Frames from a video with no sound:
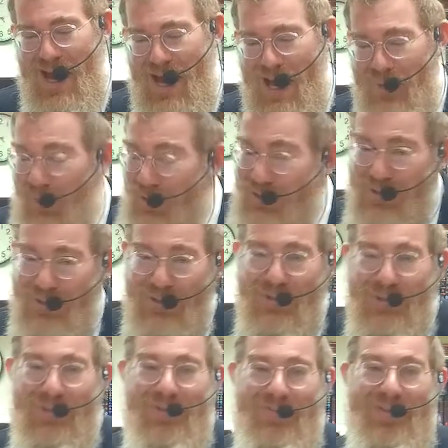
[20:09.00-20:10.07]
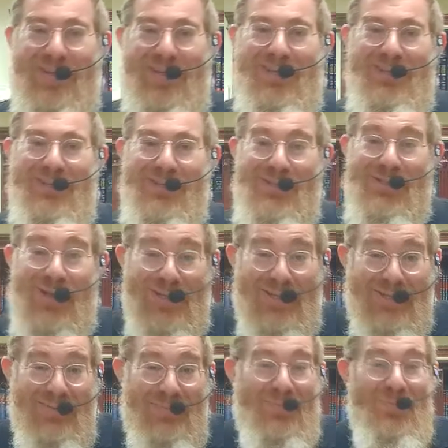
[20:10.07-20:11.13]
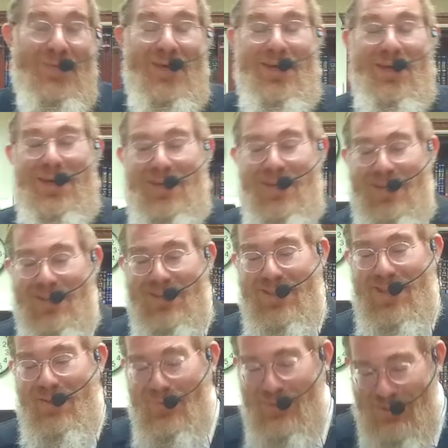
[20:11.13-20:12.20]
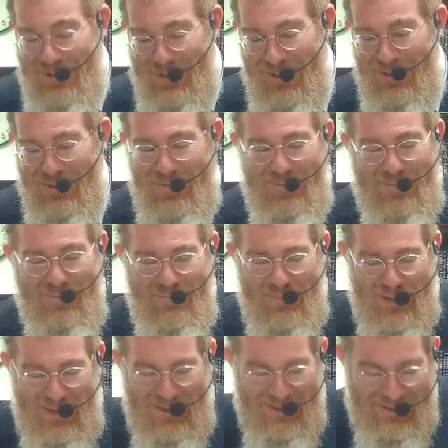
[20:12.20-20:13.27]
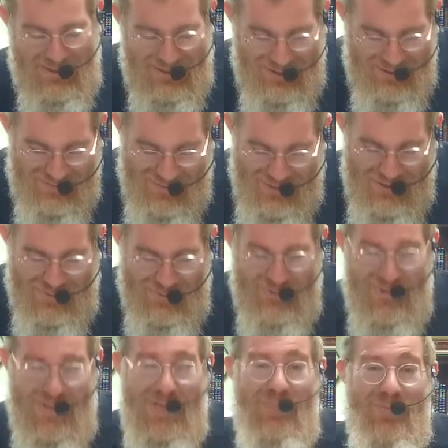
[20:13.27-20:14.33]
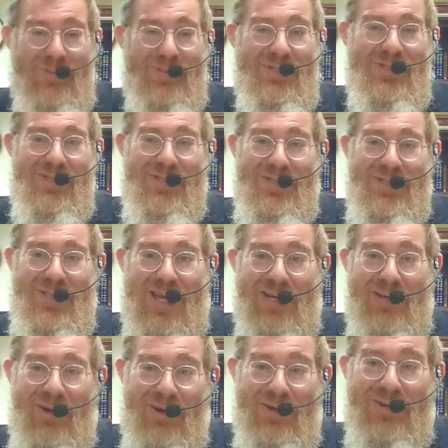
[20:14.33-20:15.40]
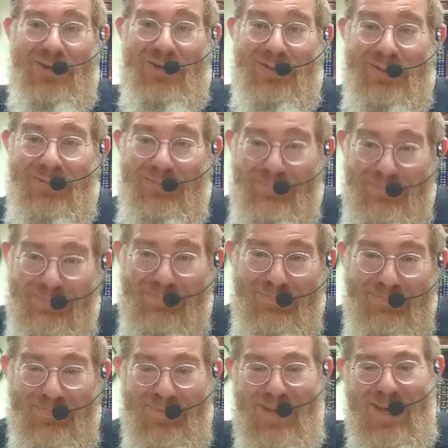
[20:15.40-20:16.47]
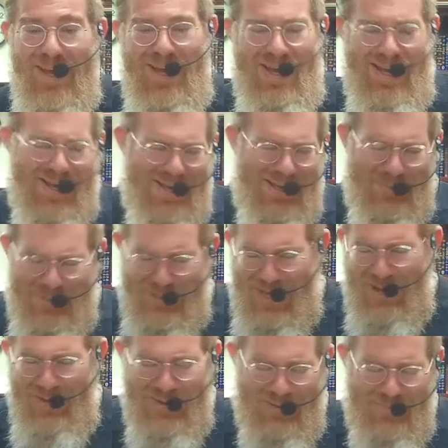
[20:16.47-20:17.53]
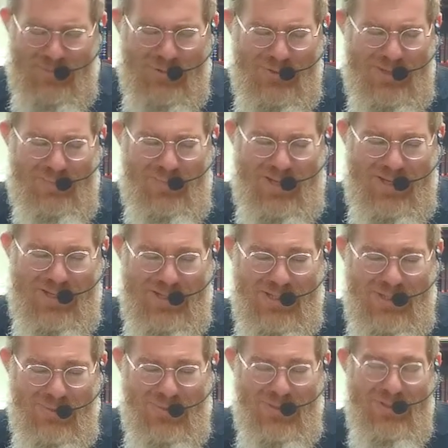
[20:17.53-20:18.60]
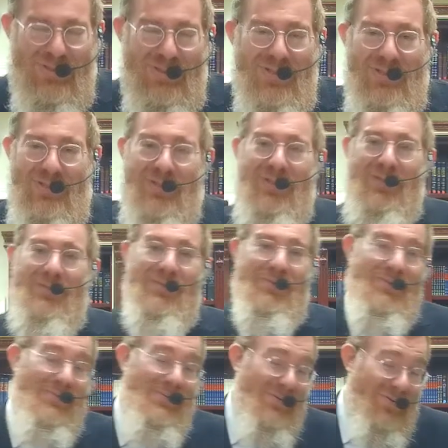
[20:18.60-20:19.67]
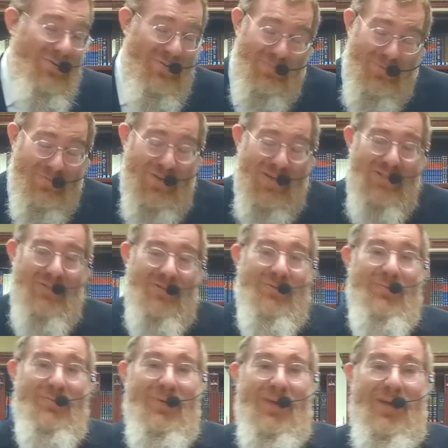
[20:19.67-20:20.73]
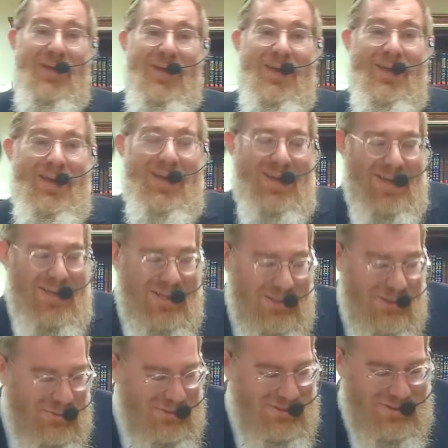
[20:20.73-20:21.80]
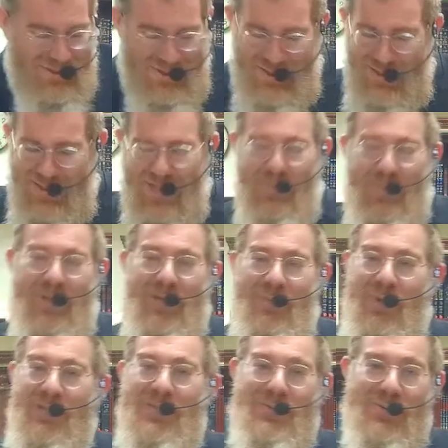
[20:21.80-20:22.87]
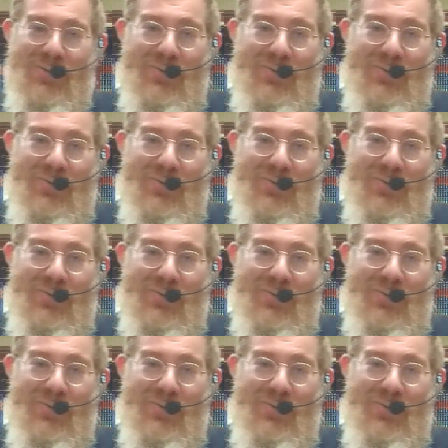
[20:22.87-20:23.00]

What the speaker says: I once heard of a study that was done by an individual whose name was Zygarnik. It was carried out mostly by his students, some sort of a professor. He noted that when he went to a